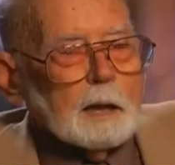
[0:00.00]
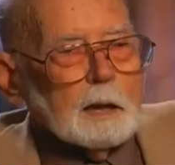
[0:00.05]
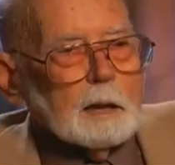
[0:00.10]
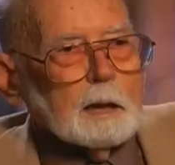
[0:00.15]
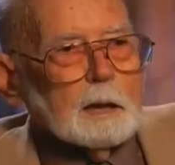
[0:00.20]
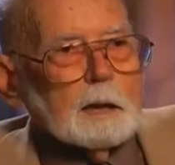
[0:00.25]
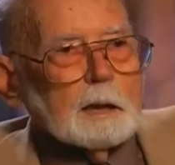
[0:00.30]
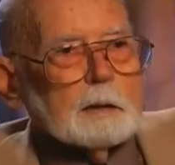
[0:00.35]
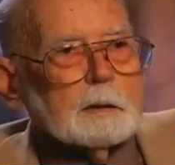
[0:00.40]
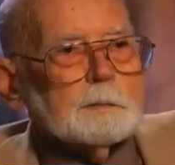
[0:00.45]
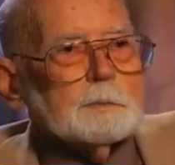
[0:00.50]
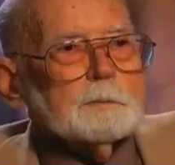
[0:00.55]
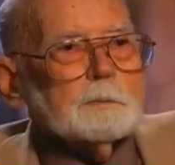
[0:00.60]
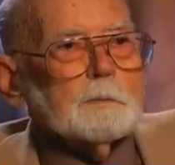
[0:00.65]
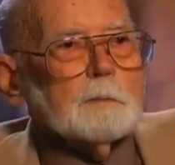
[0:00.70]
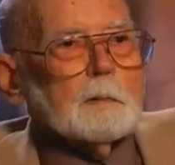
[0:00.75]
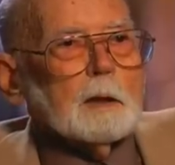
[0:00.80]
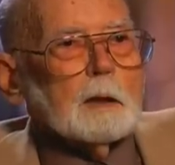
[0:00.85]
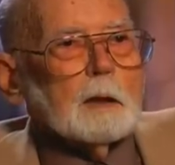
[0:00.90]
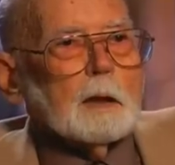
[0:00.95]
I
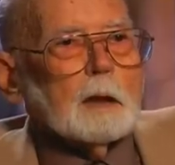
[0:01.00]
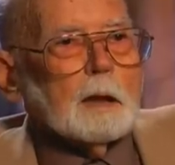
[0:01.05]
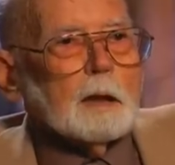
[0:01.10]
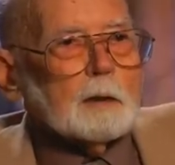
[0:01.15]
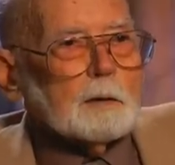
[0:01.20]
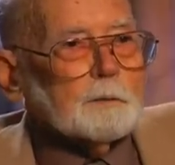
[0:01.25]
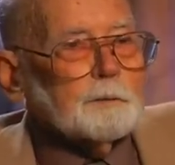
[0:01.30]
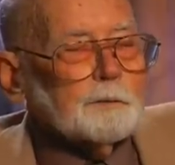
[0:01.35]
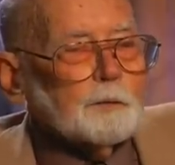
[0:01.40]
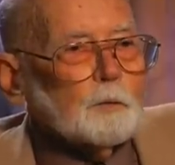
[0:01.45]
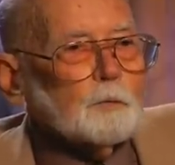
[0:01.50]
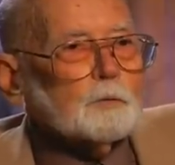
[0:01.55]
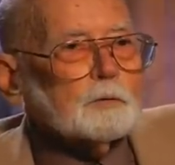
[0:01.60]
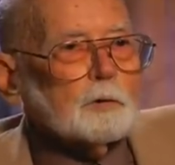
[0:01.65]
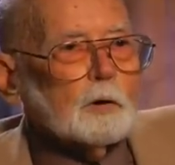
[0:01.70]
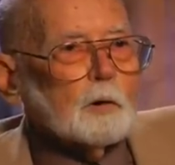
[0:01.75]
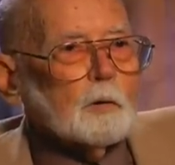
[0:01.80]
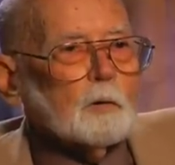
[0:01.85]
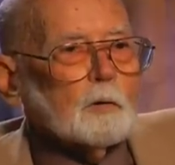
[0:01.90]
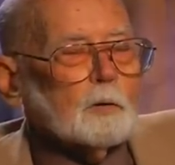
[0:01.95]
had a phone
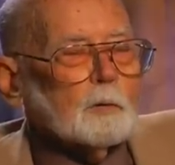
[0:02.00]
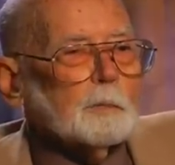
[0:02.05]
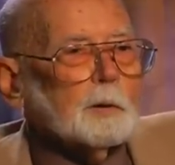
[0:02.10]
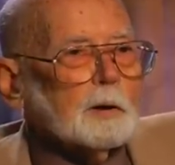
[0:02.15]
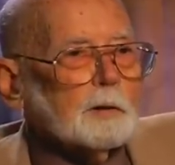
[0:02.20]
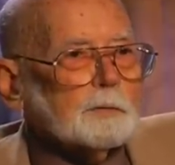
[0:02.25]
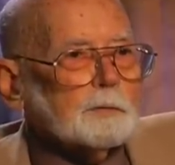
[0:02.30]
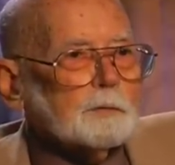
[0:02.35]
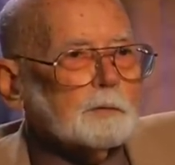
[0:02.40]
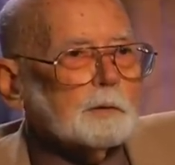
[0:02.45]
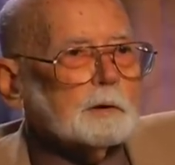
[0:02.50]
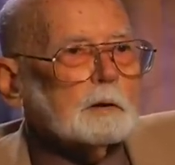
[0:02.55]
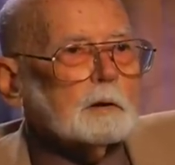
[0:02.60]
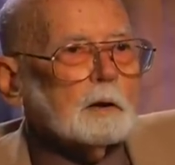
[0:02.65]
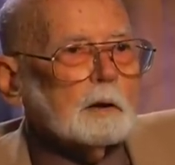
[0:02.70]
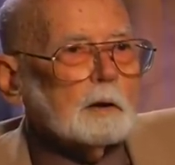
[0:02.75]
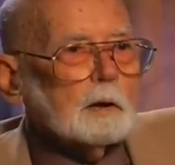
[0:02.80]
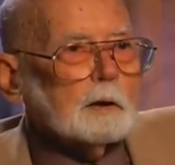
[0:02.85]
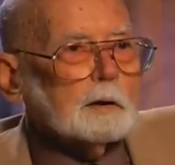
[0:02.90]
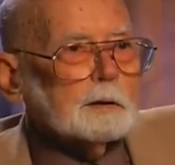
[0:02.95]
call about 3
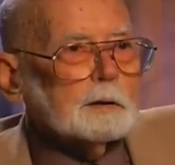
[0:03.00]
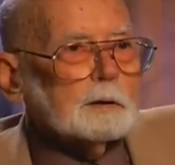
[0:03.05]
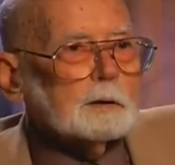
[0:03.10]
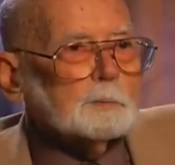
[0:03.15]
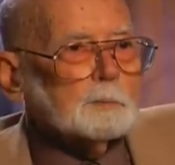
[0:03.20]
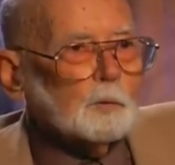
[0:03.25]
o'clock in the